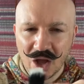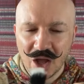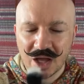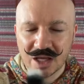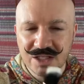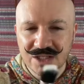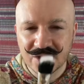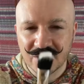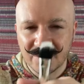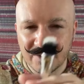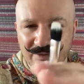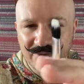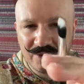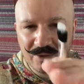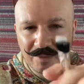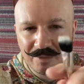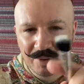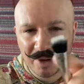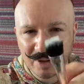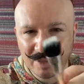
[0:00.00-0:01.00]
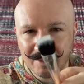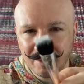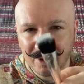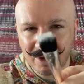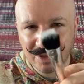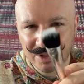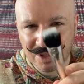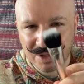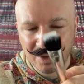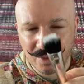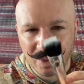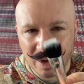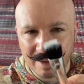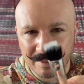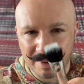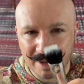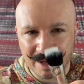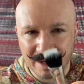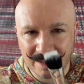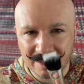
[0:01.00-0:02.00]
So if you put the products on the white
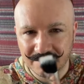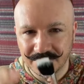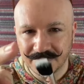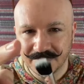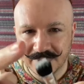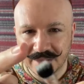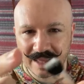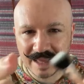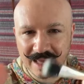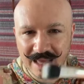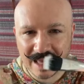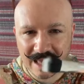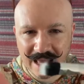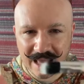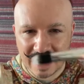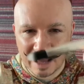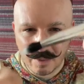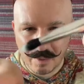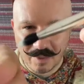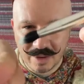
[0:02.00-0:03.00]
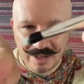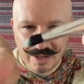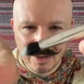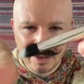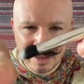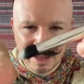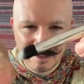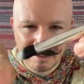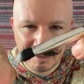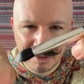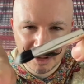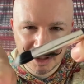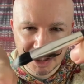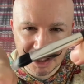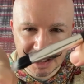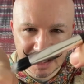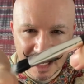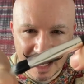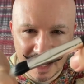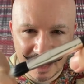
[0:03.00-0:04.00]
part, when you then push
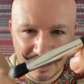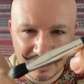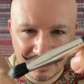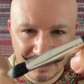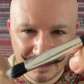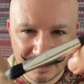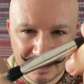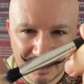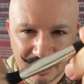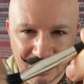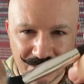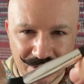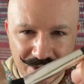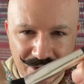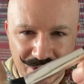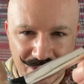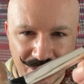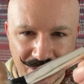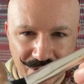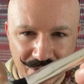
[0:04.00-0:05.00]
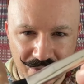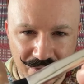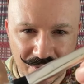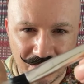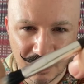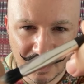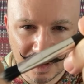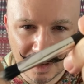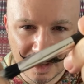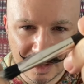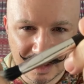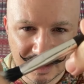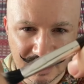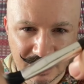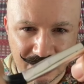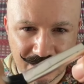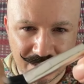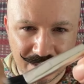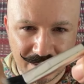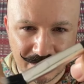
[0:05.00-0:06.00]
down to
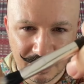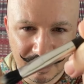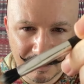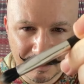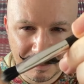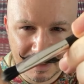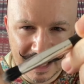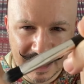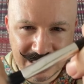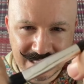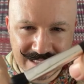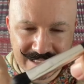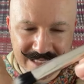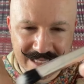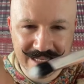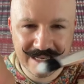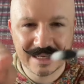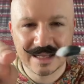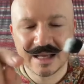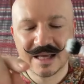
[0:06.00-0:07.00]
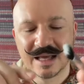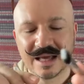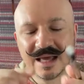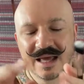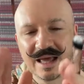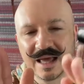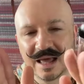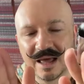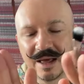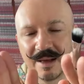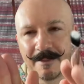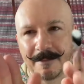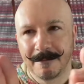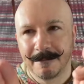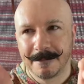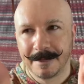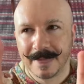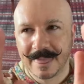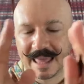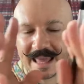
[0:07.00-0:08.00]
blend it,
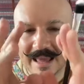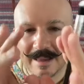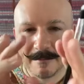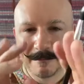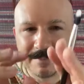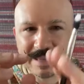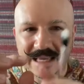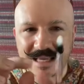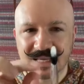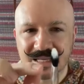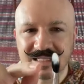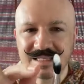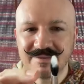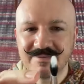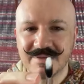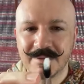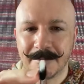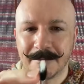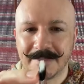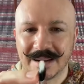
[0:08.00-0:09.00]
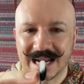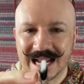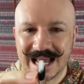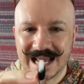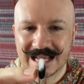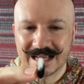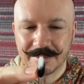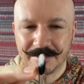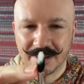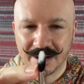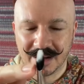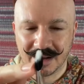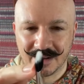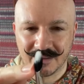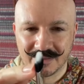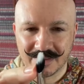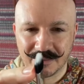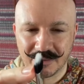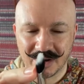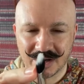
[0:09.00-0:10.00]
because of the black part of
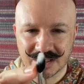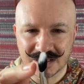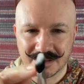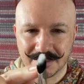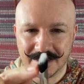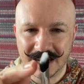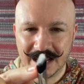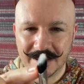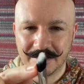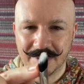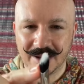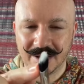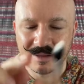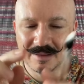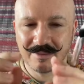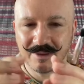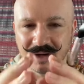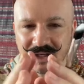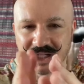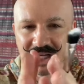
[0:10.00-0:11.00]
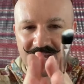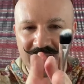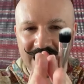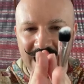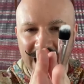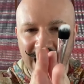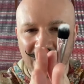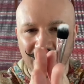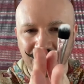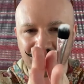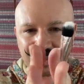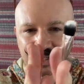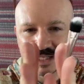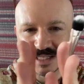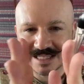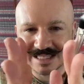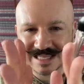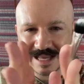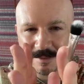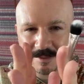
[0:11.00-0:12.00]
the brush, helps to
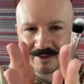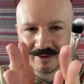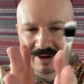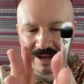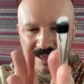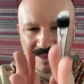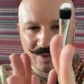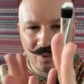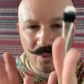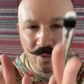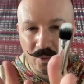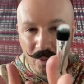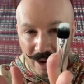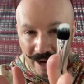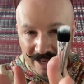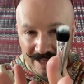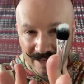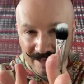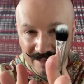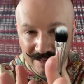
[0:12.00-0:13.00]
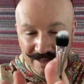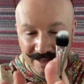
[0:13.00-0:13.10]
separate the white